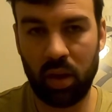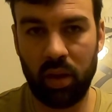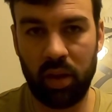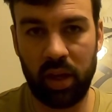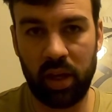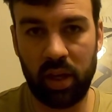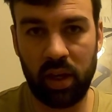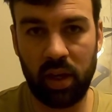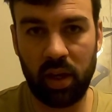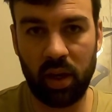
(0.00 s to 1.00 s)

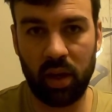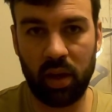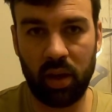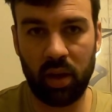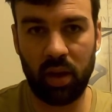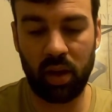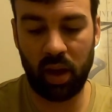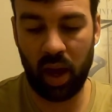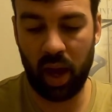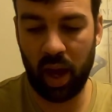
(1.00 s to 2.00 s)
the
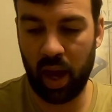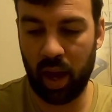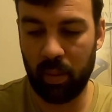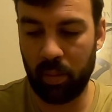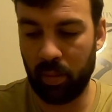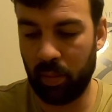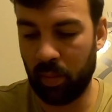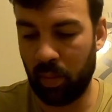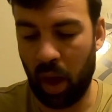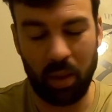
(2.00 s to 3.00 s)

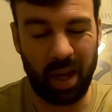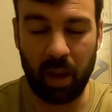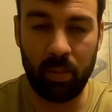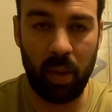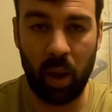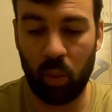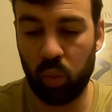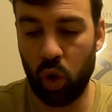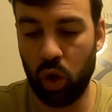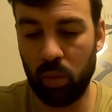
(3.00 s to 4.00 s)
like a
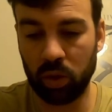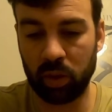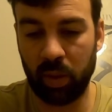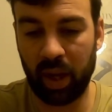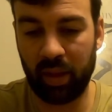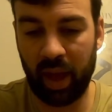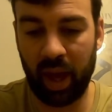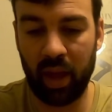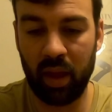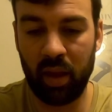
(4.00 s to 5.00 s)
worm or something like
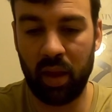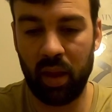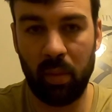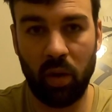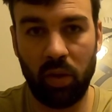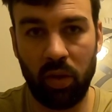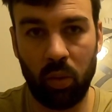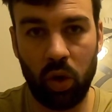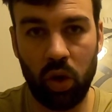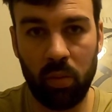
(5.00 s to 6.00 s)
that, the mouth of the
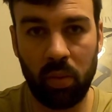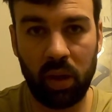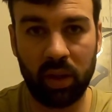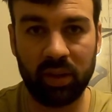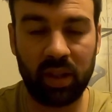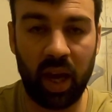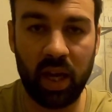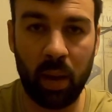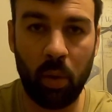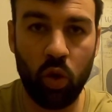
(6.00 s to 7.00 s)
worm can slide
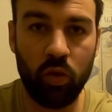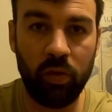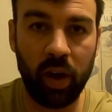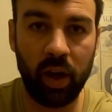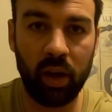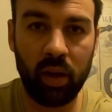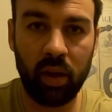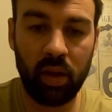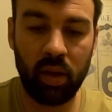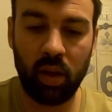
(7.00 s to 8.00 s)
up over
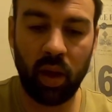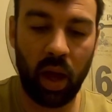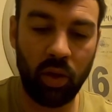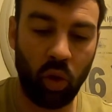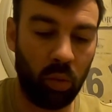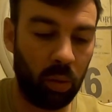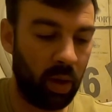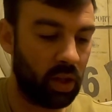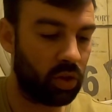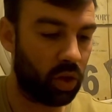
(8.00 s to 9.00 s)
a normal
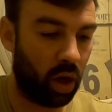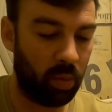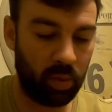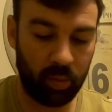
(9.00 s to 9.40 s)
bait stop,